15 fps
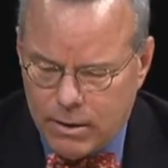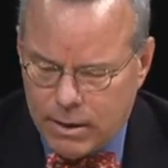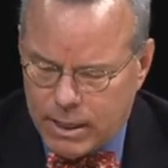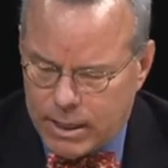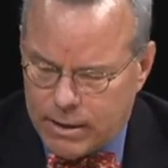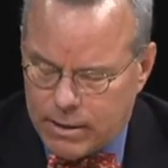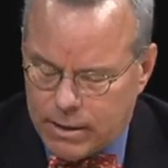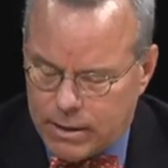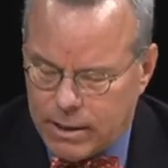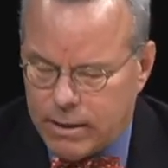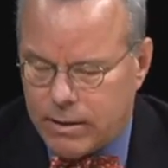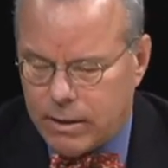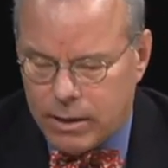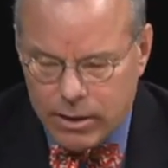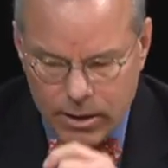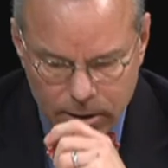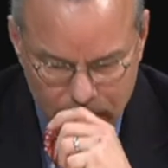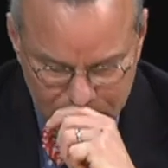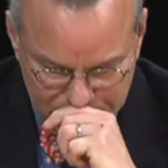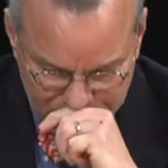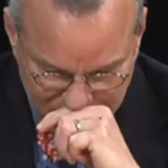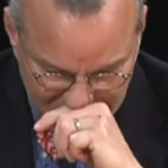in the
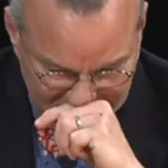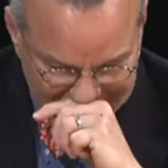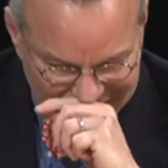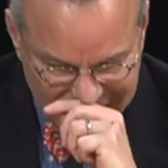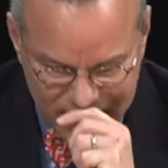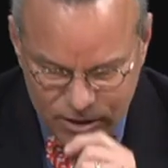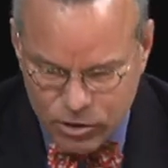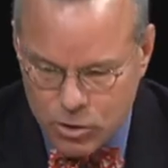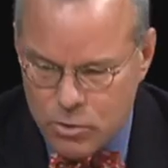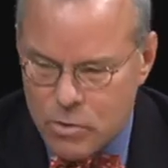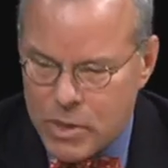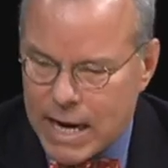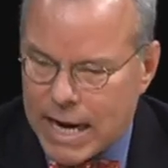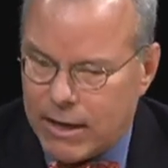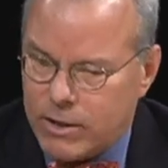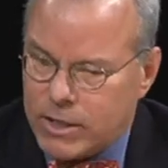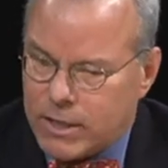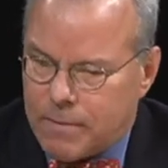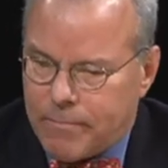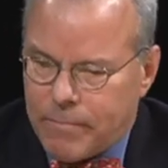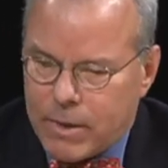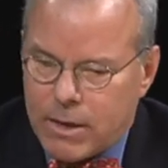year
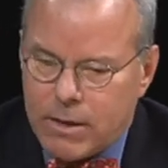2000,